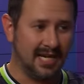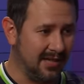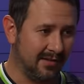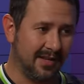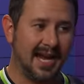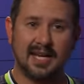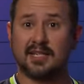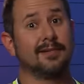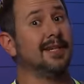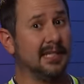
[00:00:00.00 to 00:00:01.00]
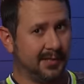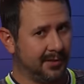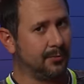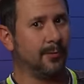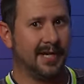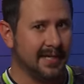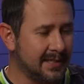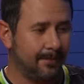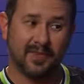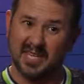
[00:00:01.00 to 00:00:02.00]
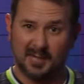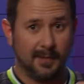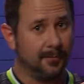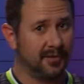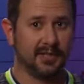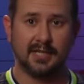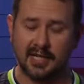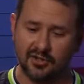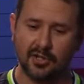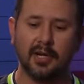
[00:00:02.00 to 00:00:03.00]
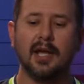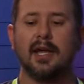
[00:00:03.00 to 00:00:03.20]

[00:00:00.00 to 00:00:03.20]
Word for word: it lasts, it's sweet, gets people's attention.